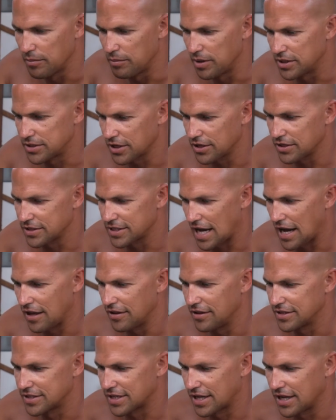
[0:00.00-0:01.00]
But it turns out
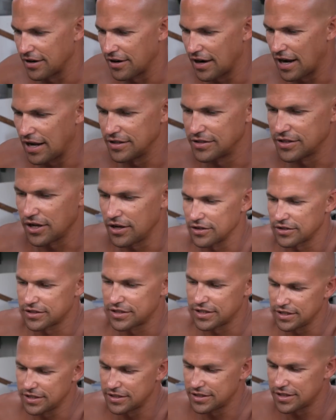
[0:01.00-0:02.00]
this gear head's all
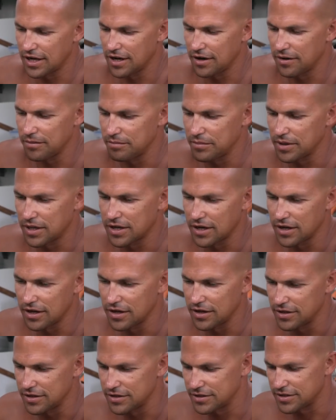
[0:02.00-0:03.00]
seized up
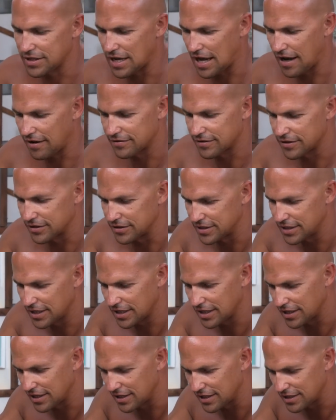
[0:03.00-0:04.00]
because after
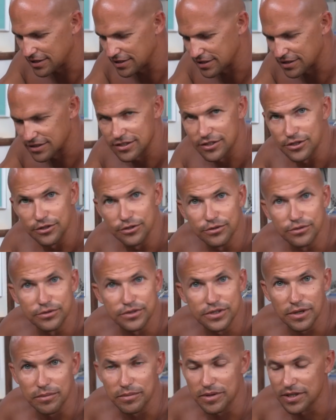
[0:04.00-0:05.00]
digging into
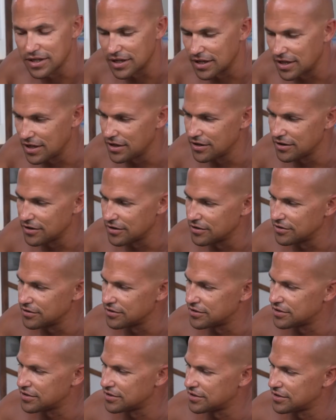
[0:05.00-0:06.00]
some of the
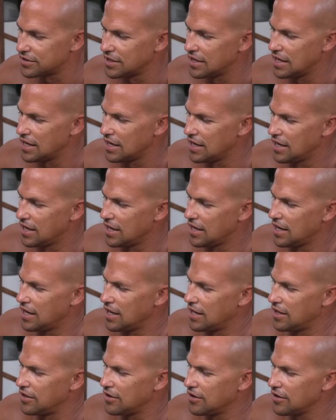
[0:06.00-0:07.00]
gears,
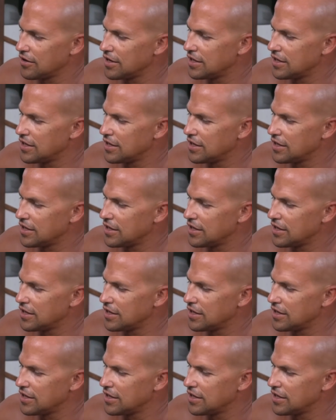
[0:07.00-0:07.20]
there